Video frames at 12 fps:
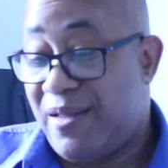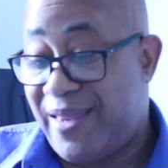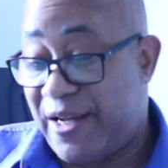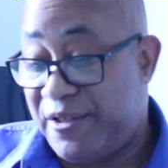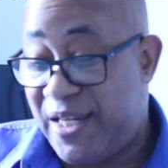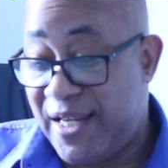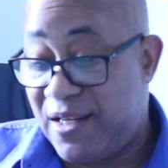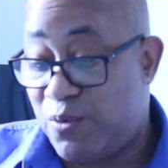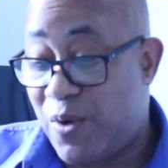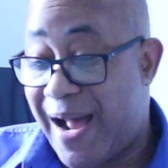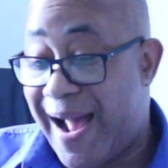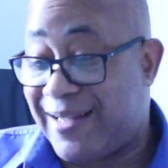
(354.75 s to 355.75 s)
Now these
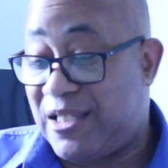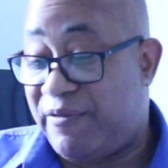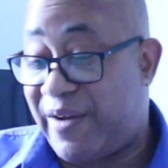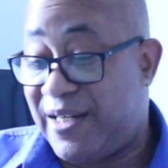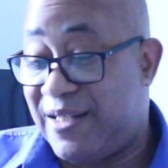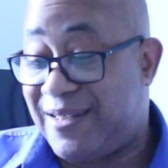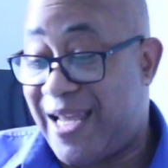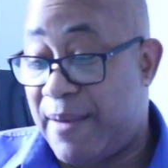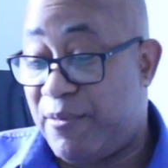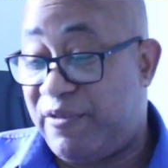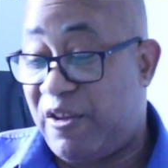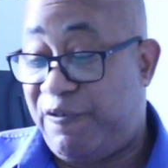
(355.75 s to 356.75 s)
were active at the
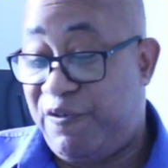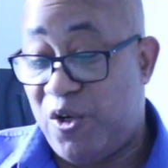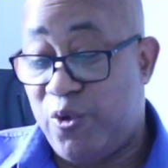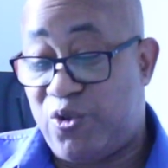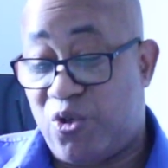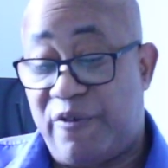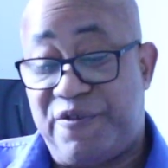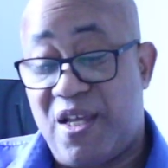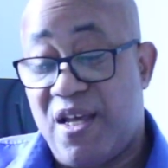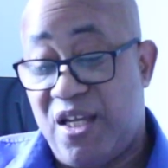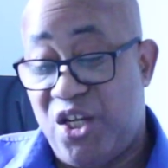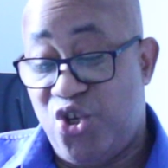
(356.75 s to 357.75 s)
time of the
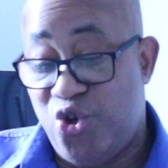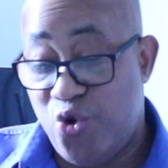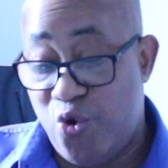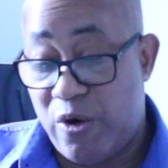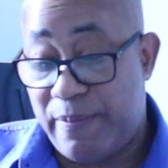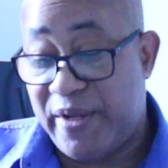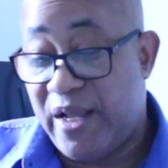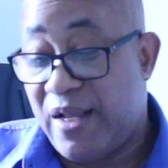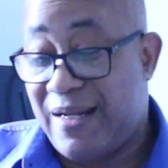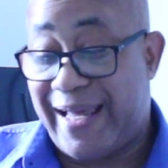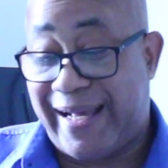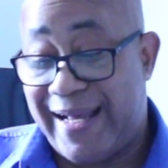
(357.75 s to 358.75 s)
philosophers in Europe.
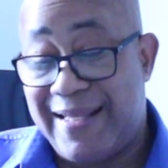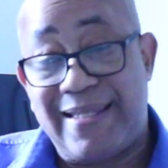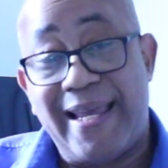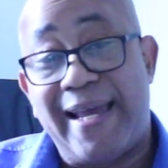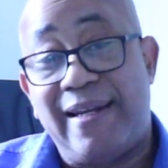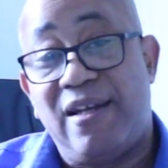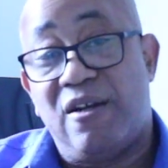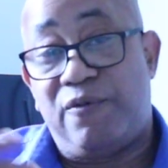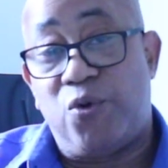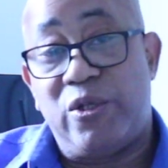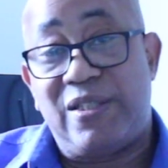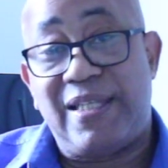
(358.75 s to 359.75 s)
Like I said,
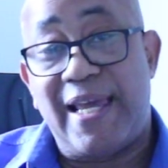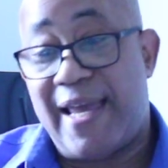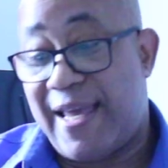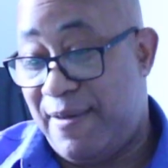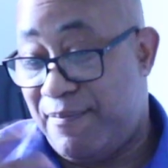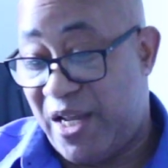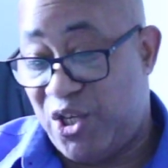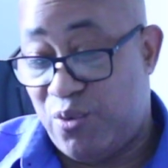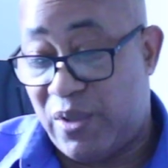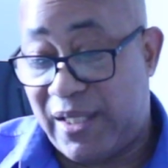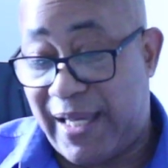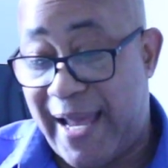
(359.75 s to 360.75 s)
Voltaire,
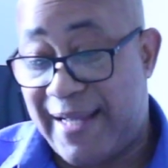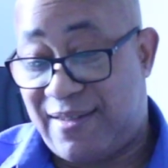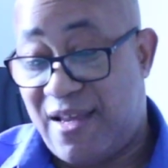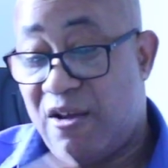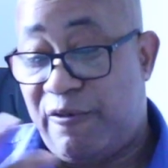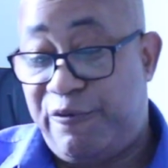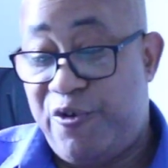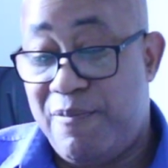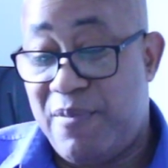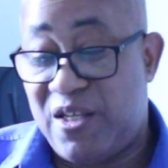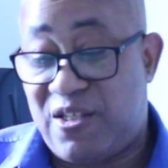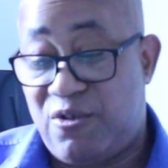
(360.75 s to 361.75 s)
Immanuel Kant,
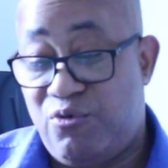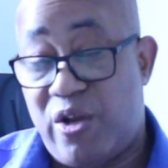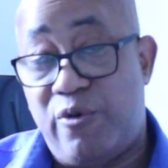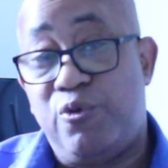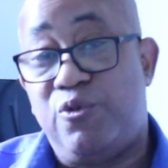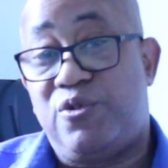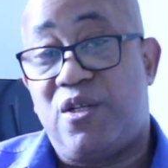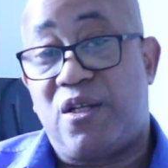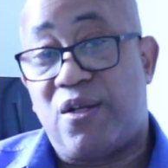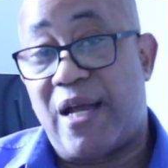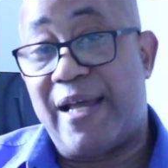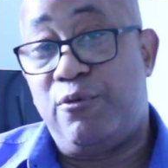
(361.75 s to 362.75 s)
Freemasonry and,
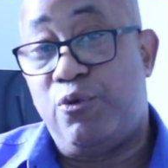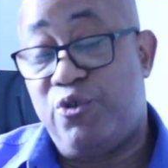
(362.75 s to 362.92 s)
and